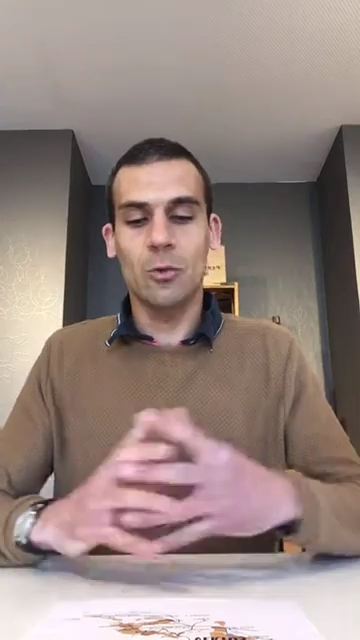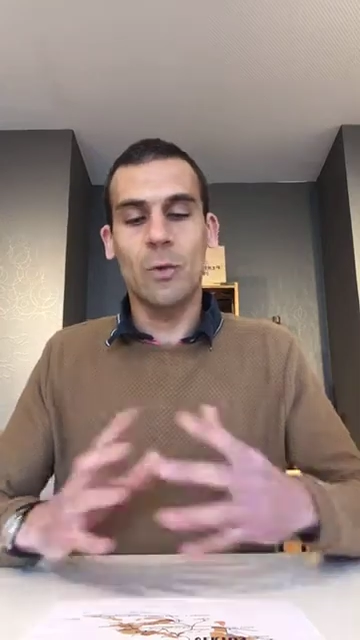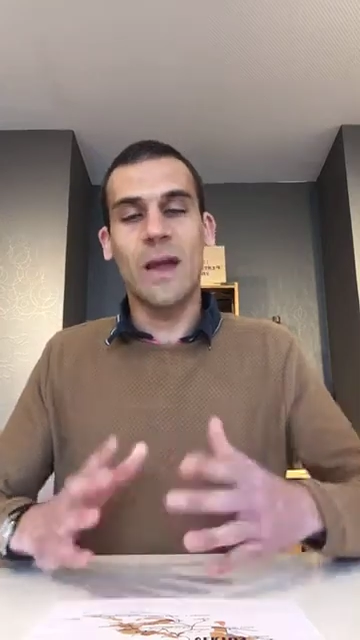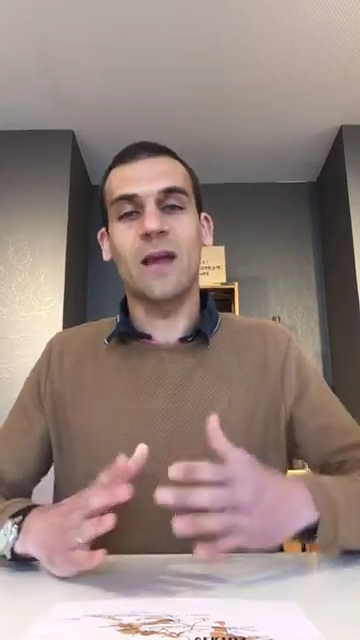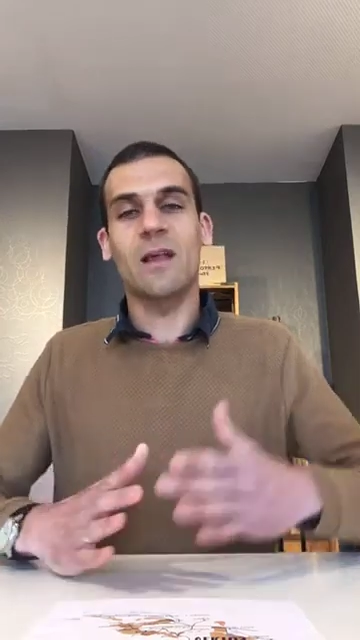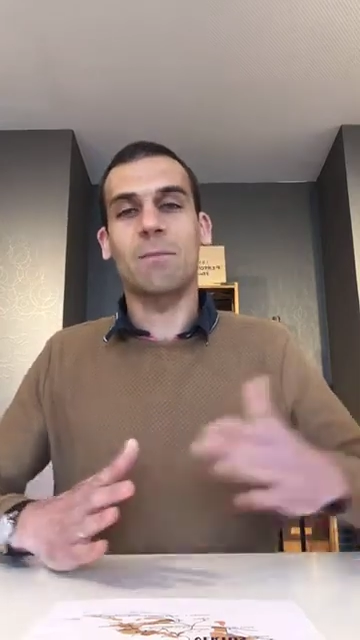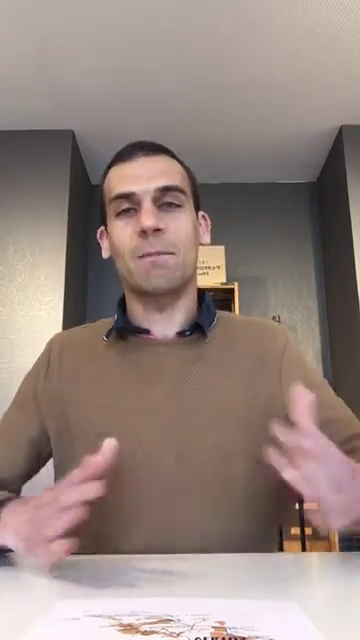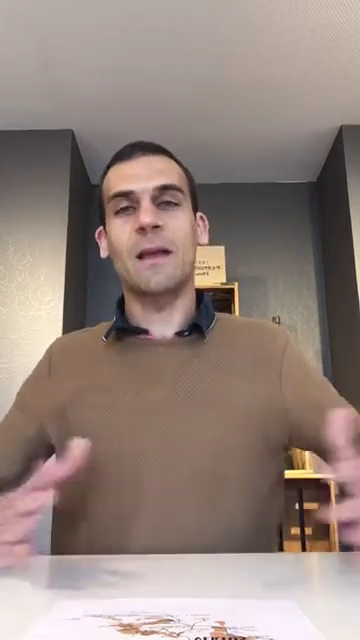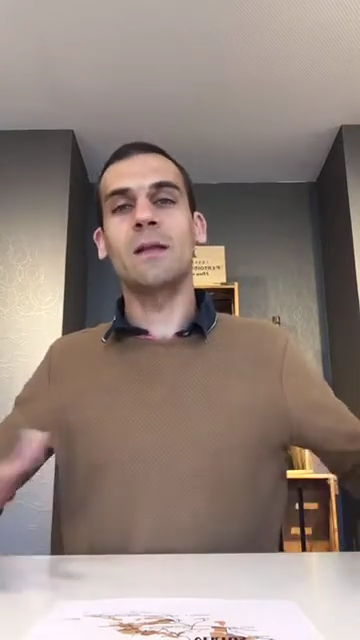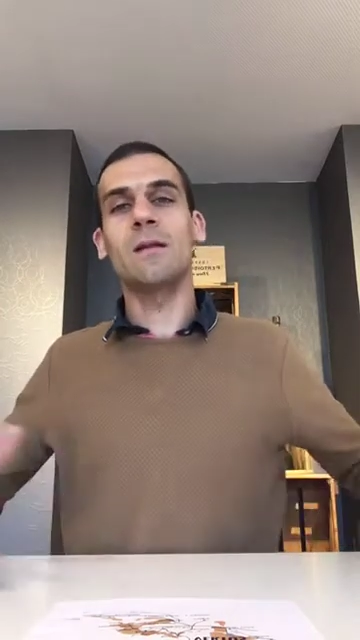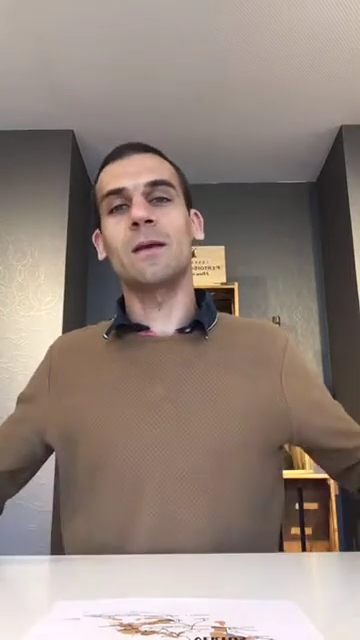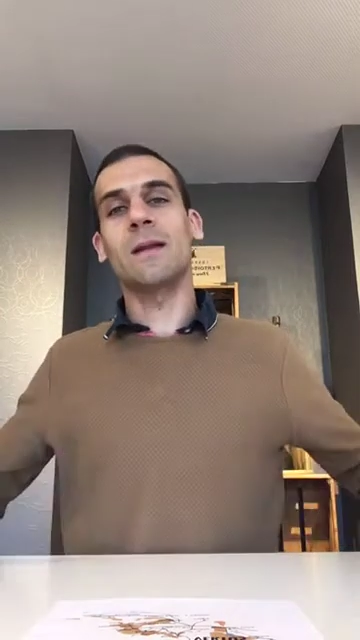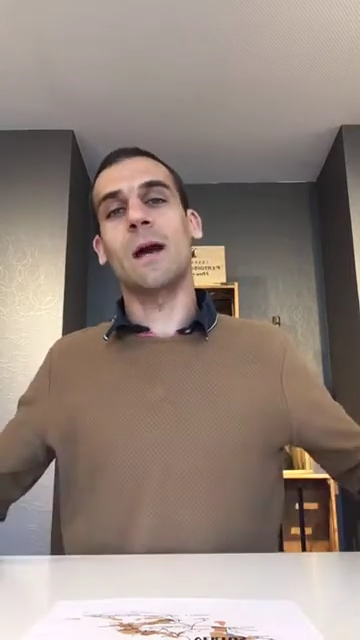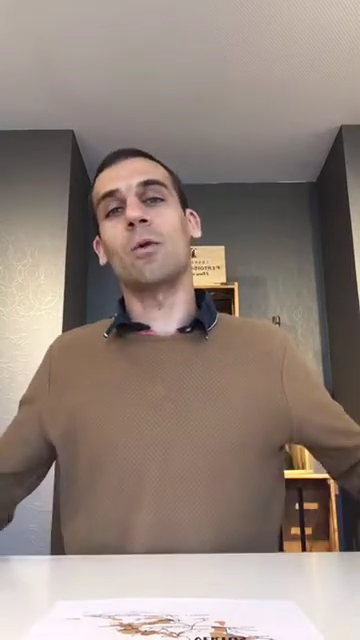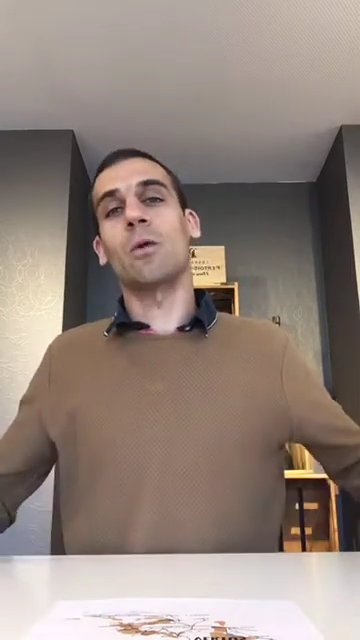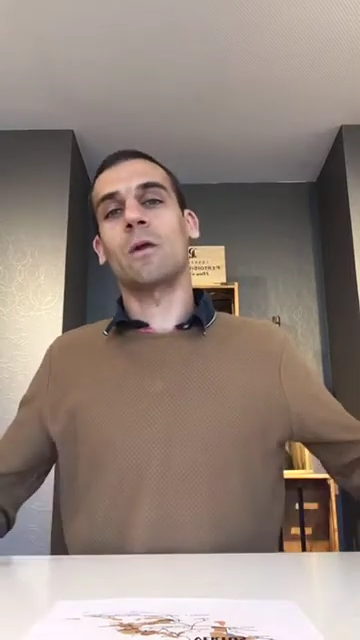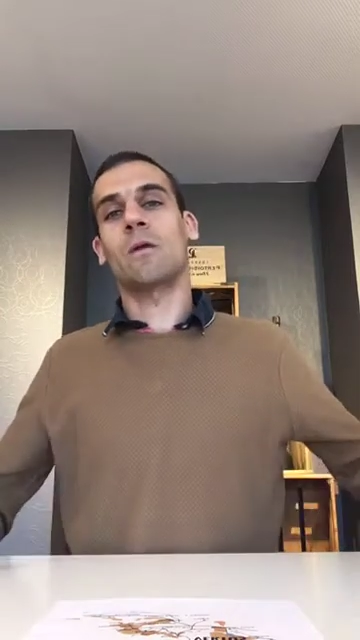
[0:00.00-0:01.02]
we expanded
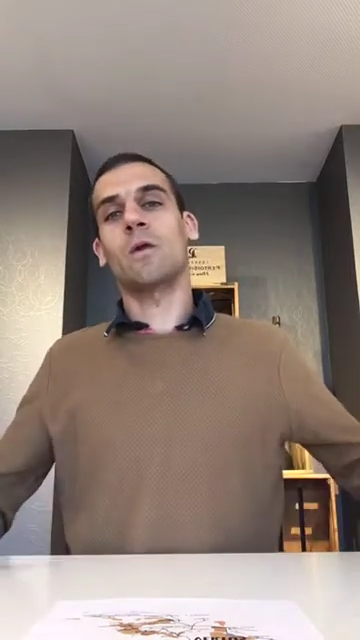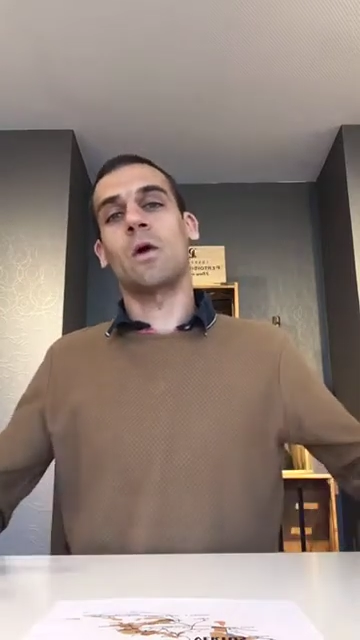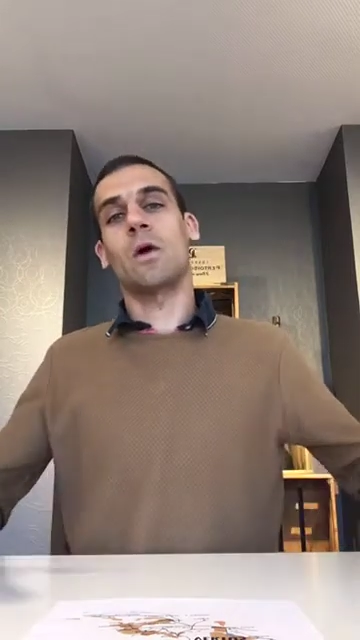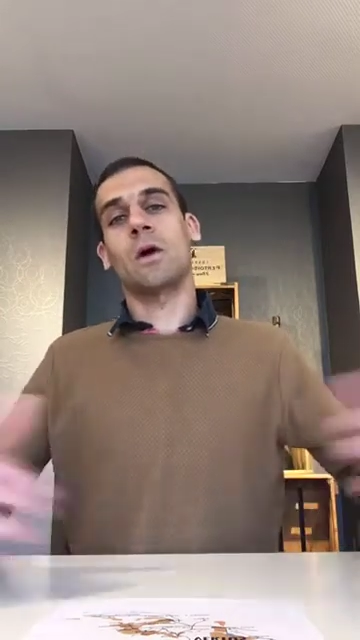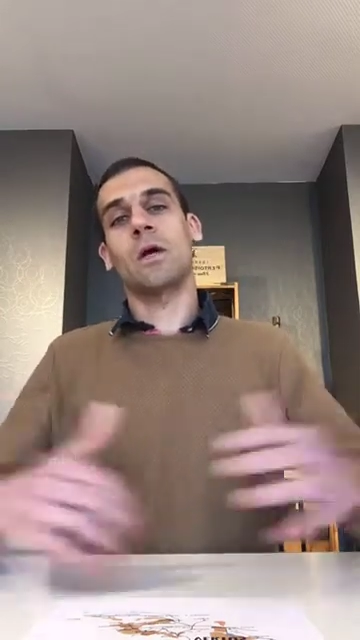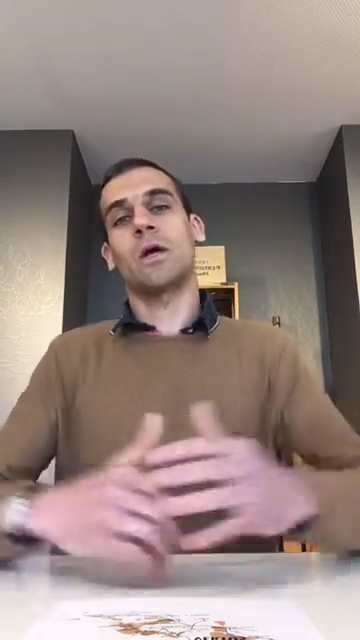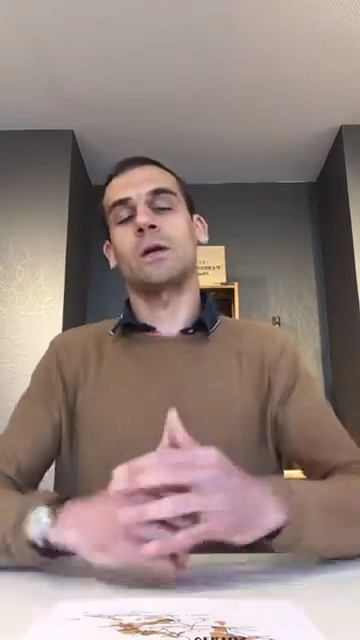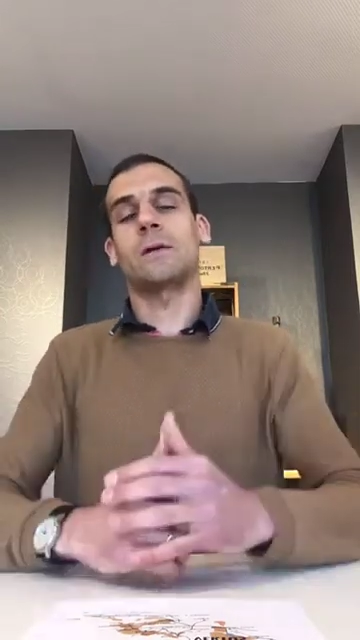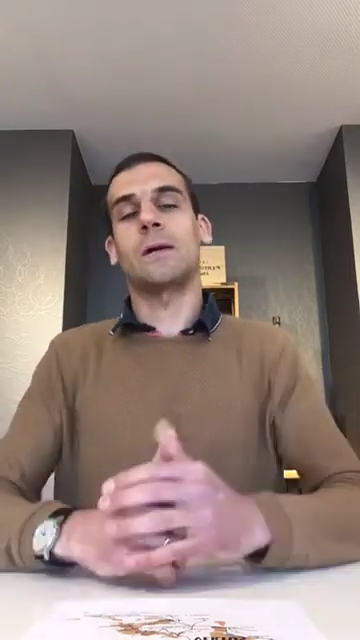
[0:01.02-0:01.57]
our stock